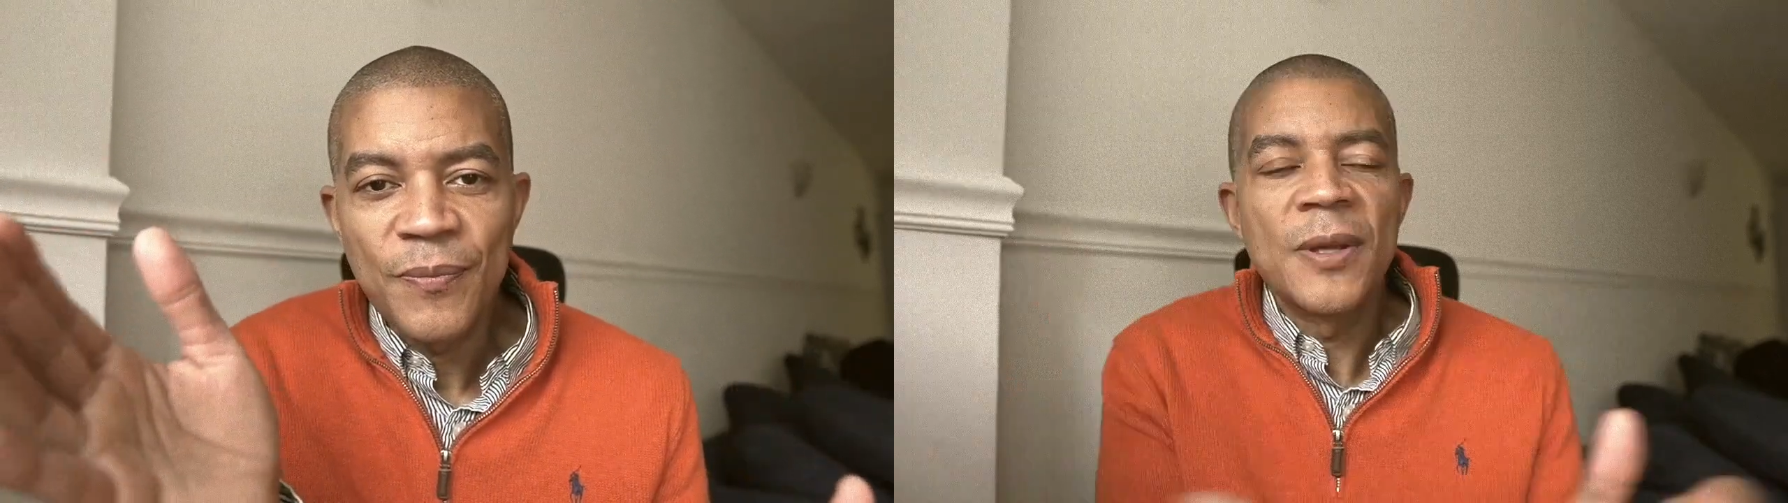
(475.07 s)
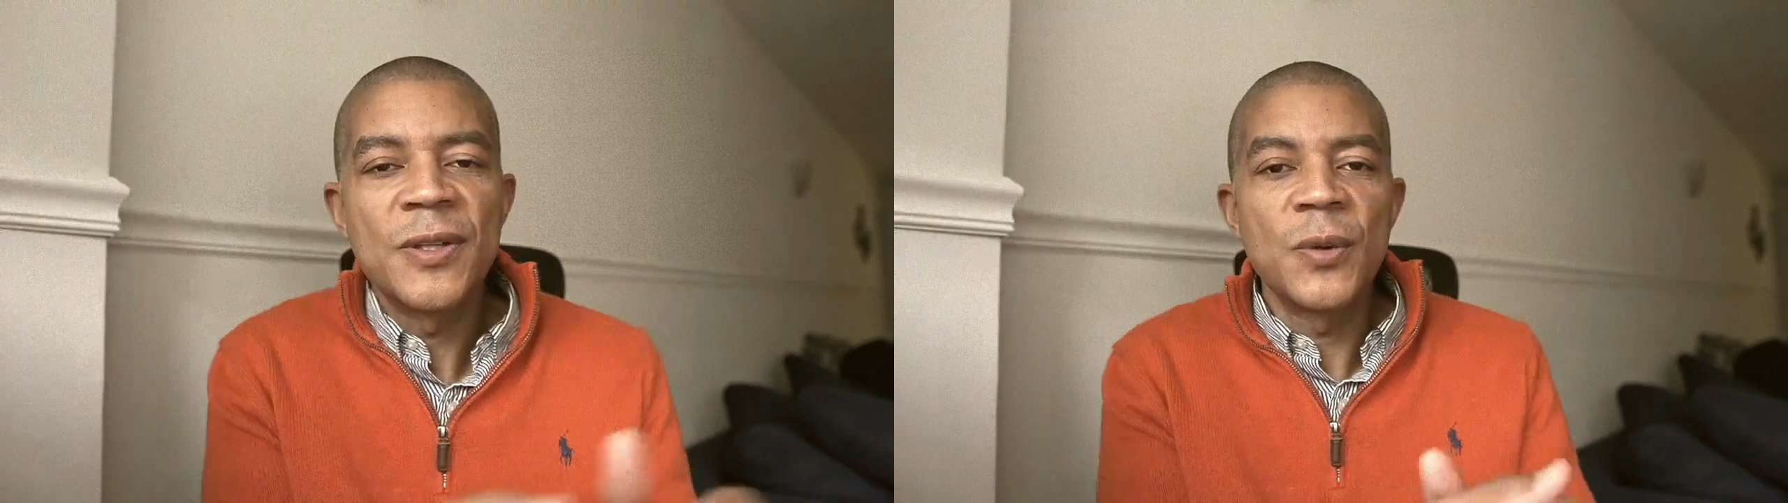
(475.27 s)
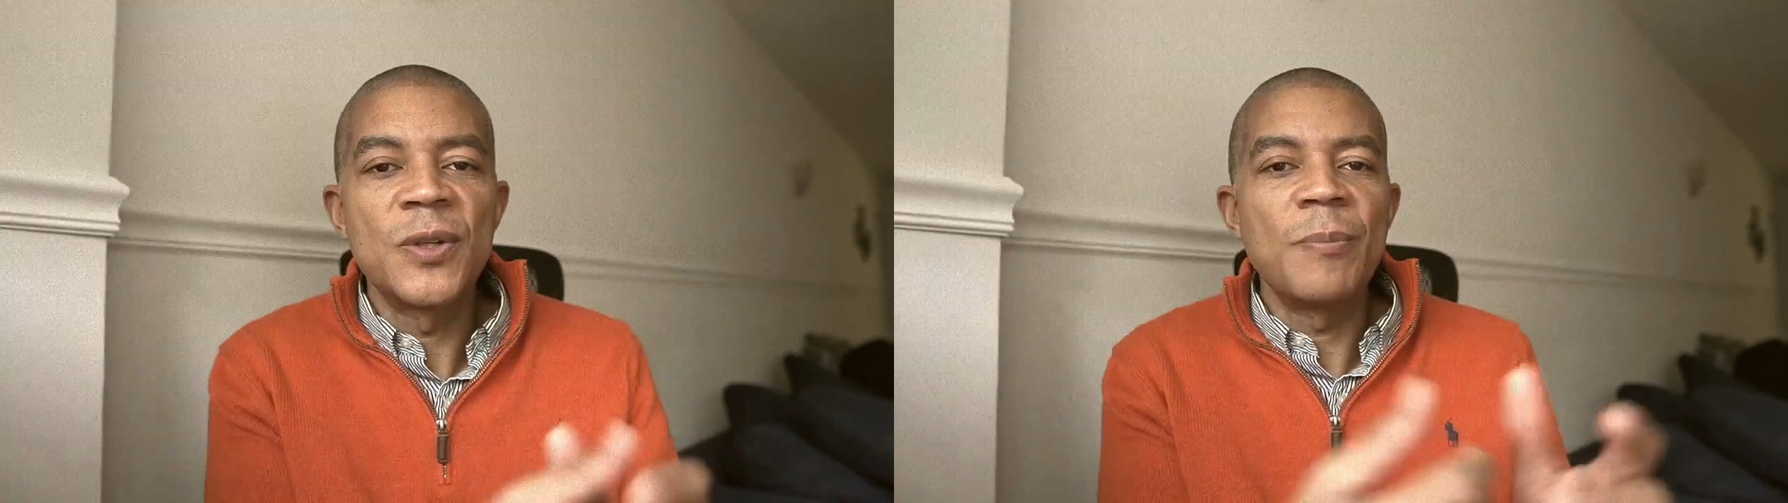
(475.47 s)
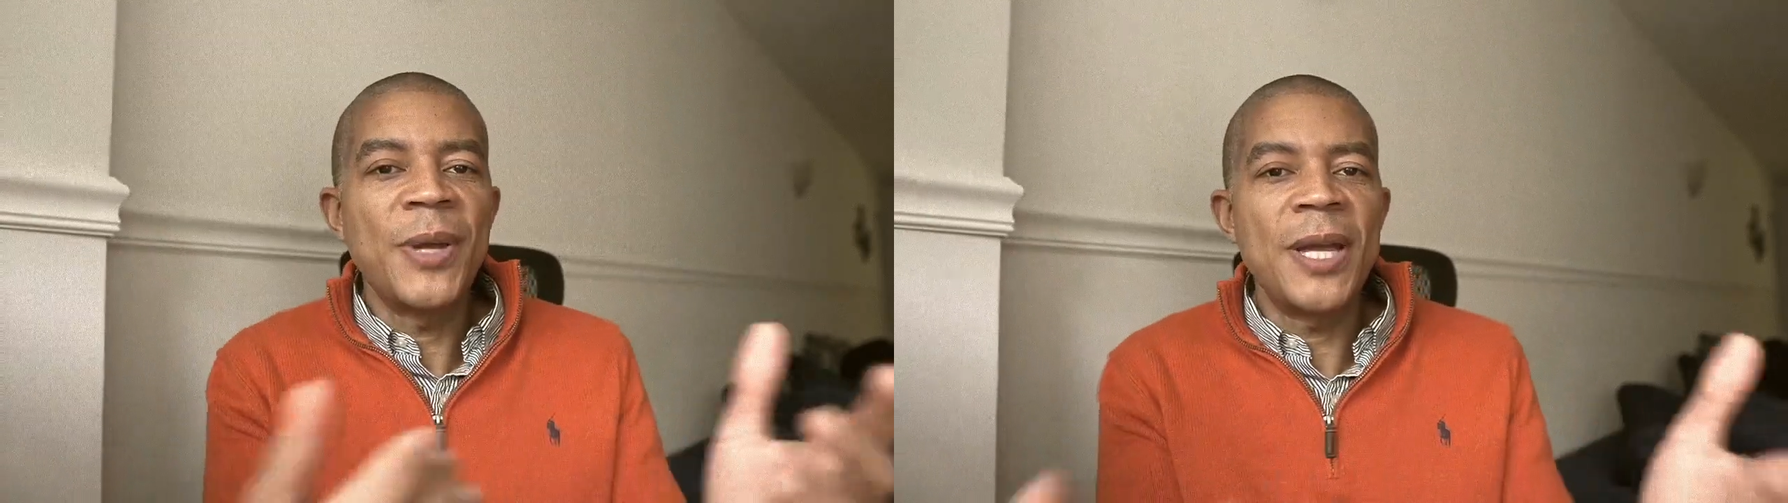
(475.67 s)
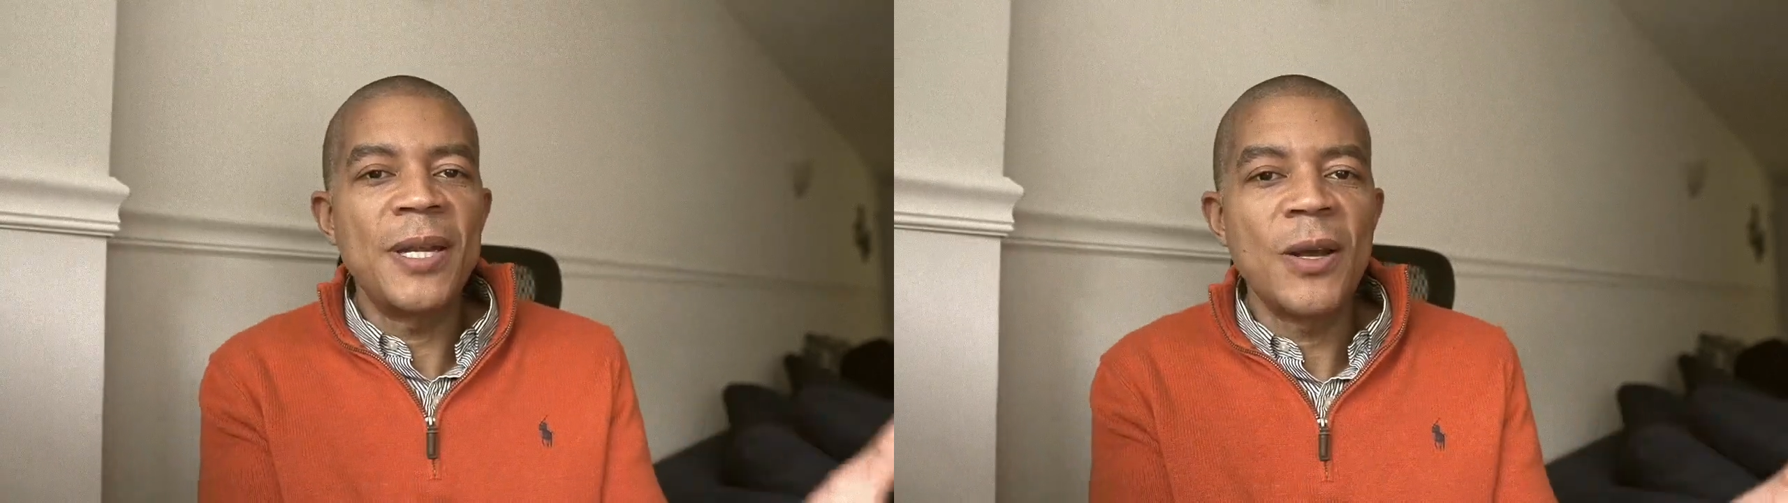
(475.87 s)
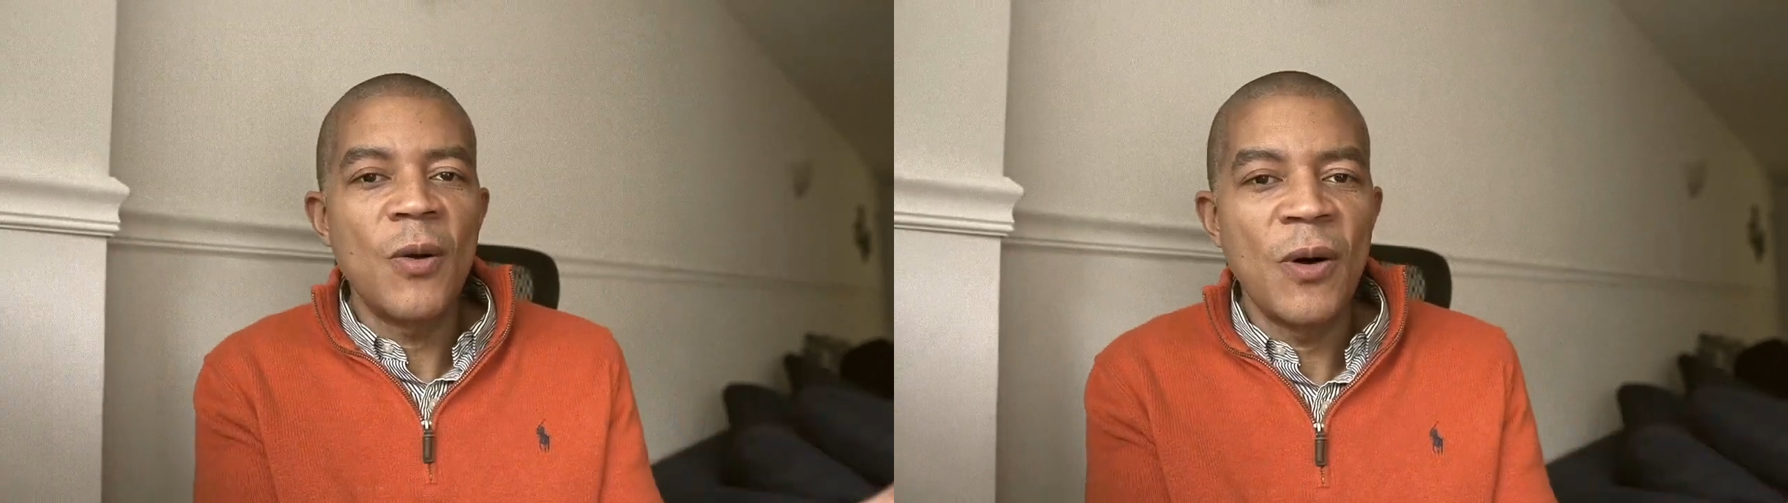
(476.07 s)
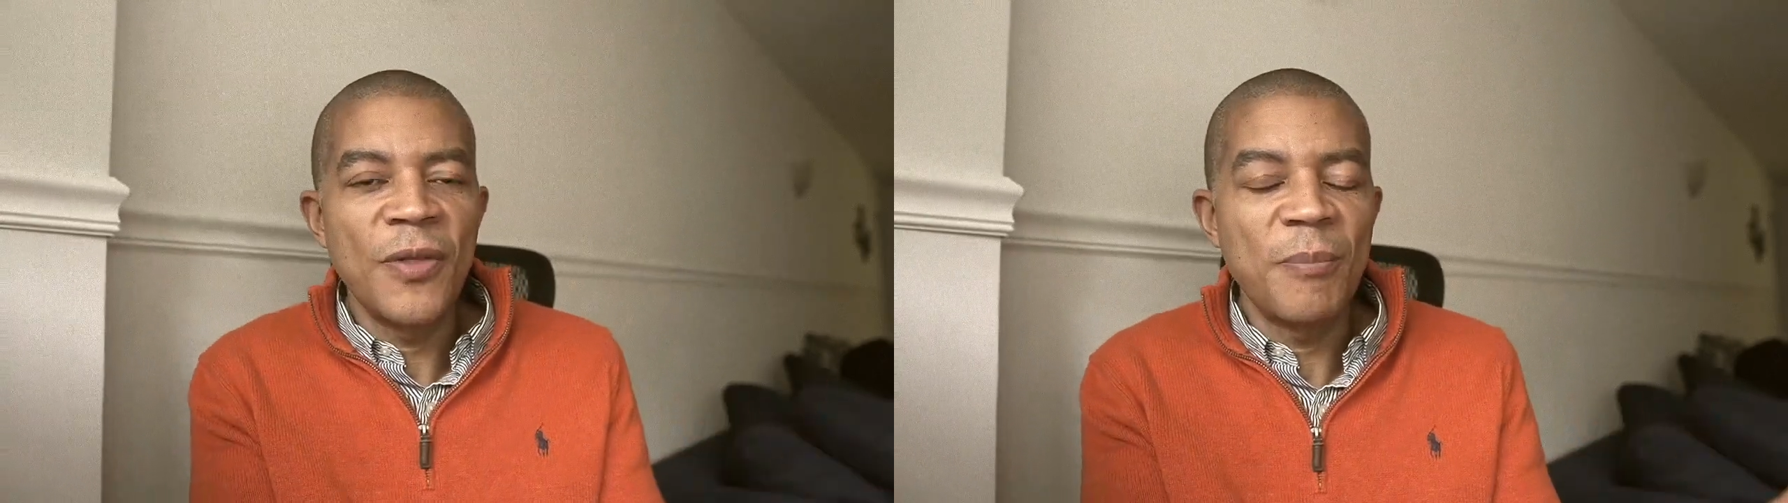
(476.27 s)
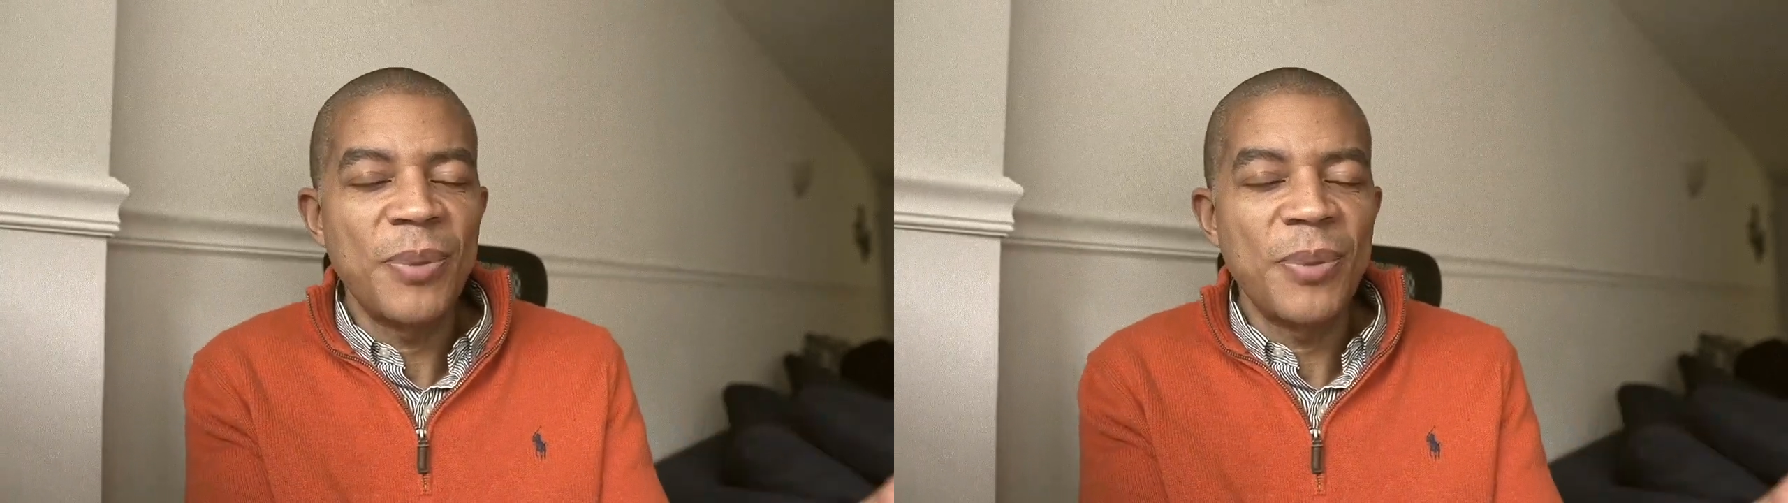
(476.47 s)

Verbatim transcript: So depending on the